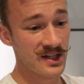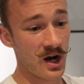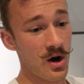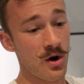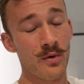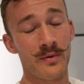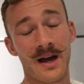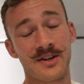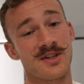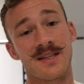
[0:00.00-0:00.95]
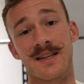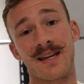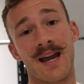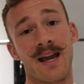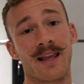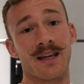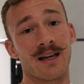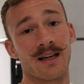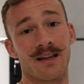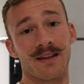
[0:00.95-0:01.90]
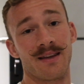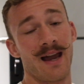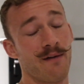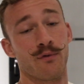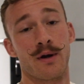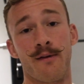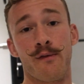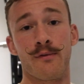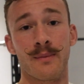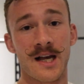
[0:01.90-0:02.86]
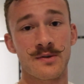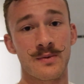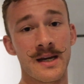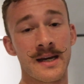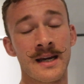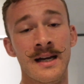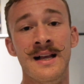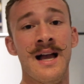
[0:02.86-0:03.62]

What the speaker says: So that's just indicating that they haven't recovered from last week,